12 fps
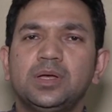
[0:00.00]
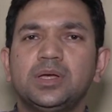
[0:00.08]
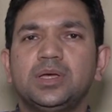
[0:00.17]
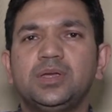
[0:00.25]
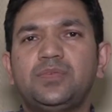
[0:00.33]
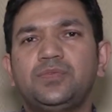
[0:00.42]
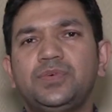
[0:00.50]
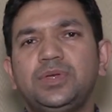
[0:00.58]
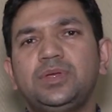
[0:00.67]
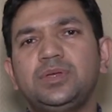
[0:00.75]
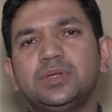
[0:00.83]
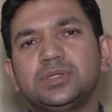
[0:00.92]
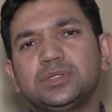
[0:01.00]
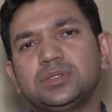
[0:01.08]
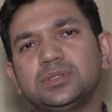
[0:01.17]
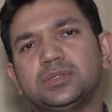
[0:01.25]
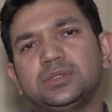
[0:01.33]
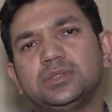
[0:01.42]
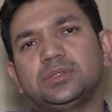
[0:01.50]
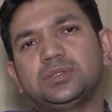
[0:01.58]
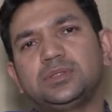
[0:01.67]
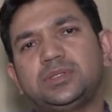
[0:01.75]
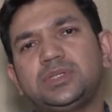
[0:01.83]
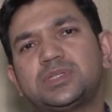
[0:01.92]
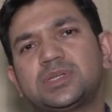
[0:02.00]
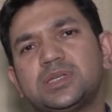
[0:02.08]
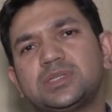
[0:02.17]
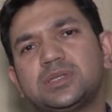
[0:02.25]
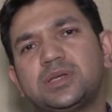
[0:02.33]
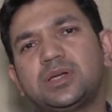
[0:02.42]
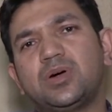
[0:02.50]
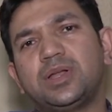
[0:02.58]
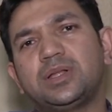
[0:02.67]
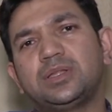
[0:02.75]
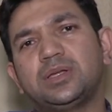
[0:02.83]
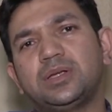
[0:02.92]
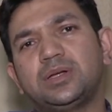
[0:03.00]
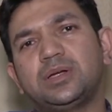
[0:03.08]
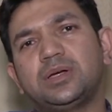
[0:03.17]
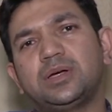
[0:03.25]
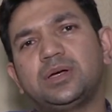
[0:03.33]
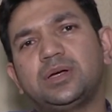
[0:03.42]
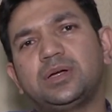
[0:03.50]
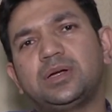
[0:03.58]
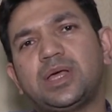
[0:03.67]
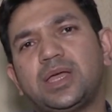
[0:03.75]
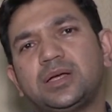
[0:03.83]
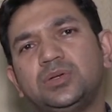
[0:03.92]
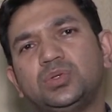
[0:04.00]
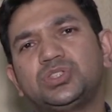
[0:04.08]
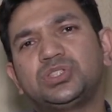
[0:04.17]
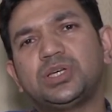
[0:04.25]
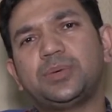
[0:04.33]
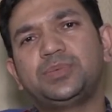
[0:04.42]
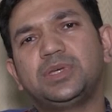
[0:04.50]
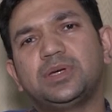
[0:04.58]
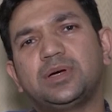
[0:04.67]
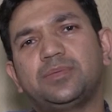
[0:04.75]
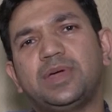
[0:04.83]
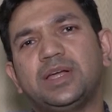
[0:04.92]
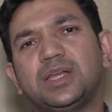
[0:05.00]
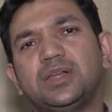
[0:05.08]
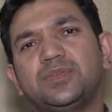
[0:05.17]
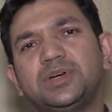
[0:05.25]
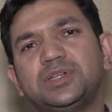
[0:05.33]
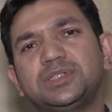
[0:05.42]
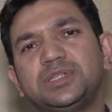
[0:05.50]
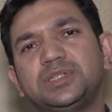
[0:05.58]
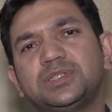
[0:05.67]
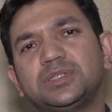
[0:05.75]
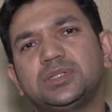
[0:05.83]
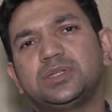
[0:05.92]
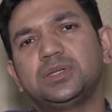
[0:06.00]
If we discuss regarding the diagnosis of the fatty liver disease,